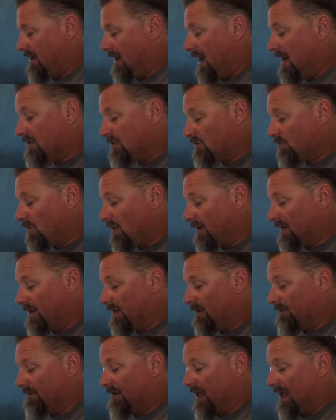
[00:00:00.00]
I just wanted
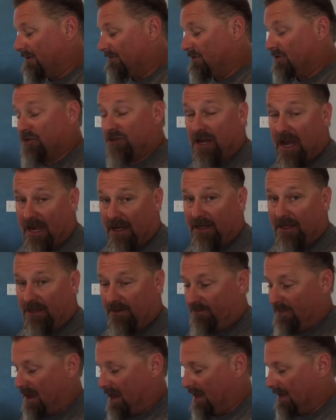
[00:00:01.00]
him to have his
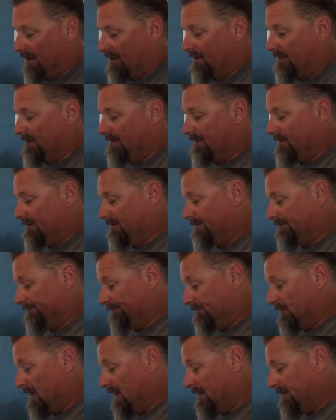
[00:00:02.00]
shotgun back
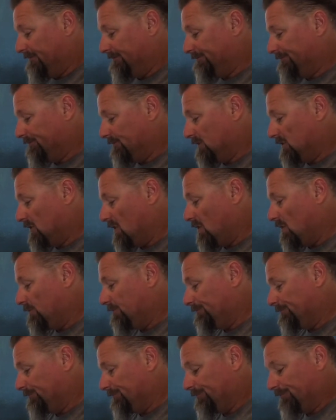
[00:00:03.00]
right? So
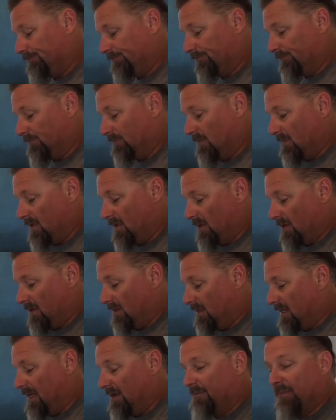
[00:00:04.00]

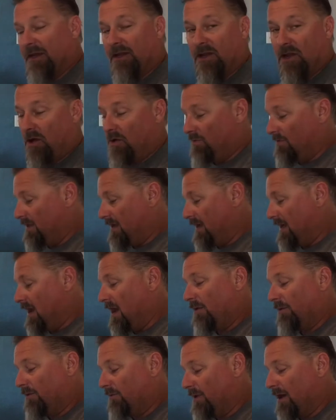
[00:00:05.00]
let it be known that
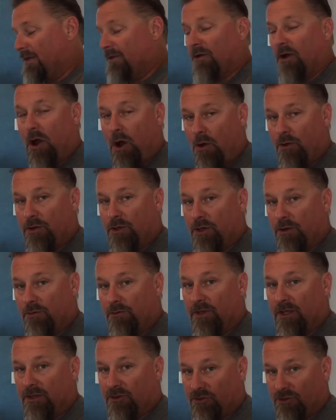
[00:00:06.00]
I would rather owe
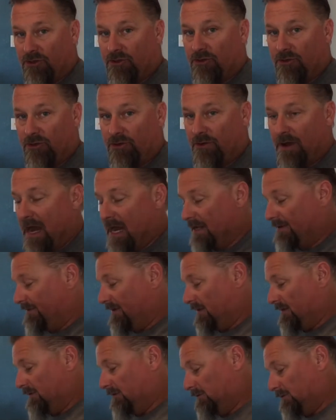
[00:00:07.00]
you than screw you out of it.